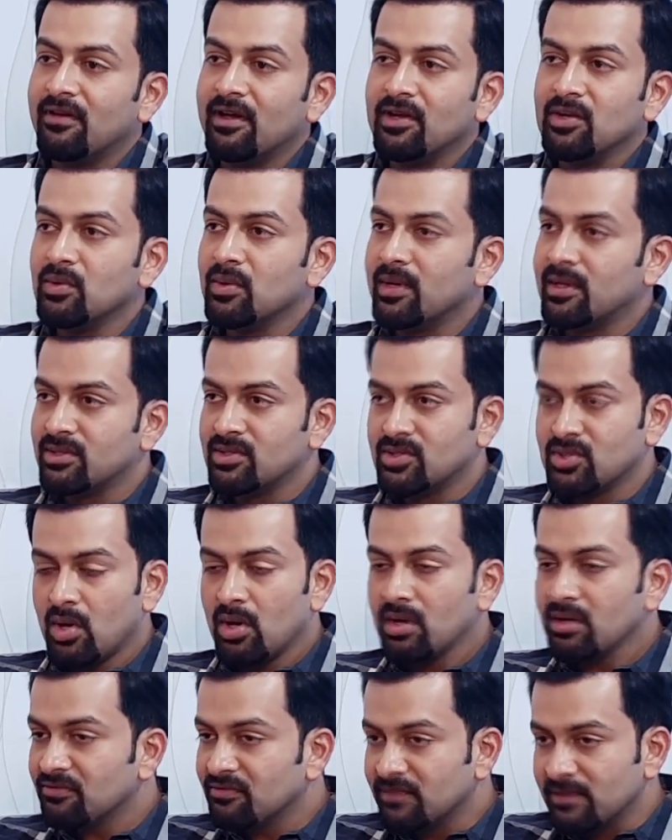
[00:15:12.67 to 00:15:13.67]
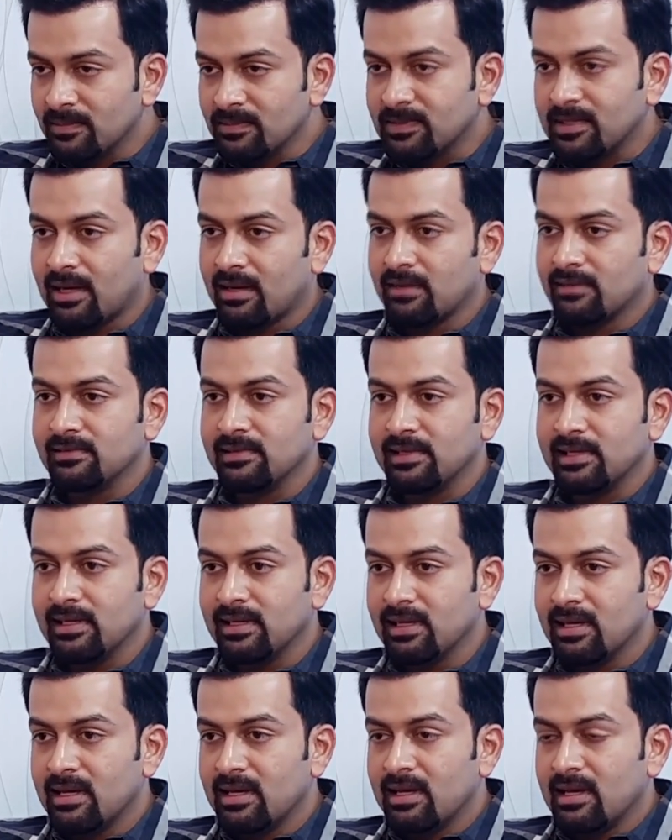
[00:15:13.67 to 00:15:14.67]
where you enjoy a film thoroughly,
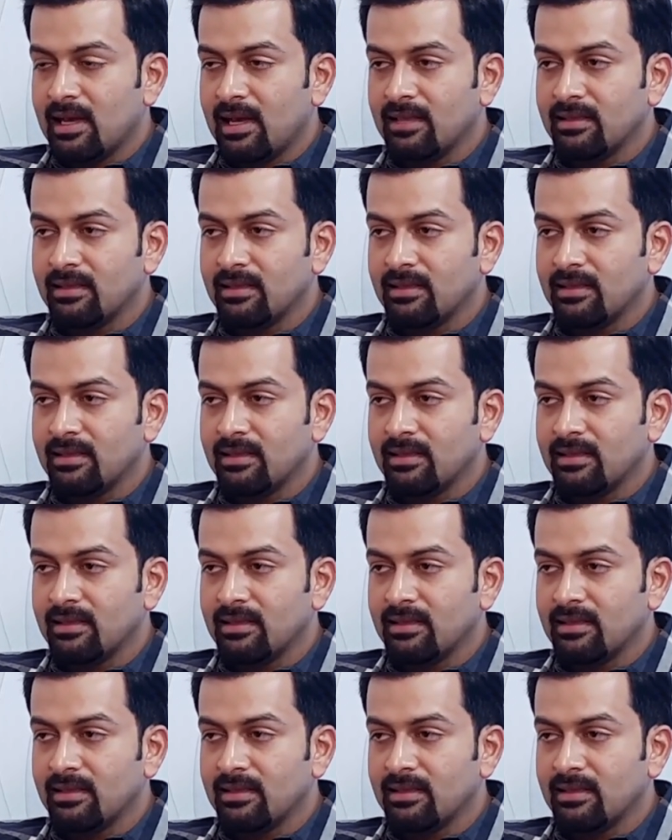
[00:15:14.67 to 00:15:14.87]
yeah.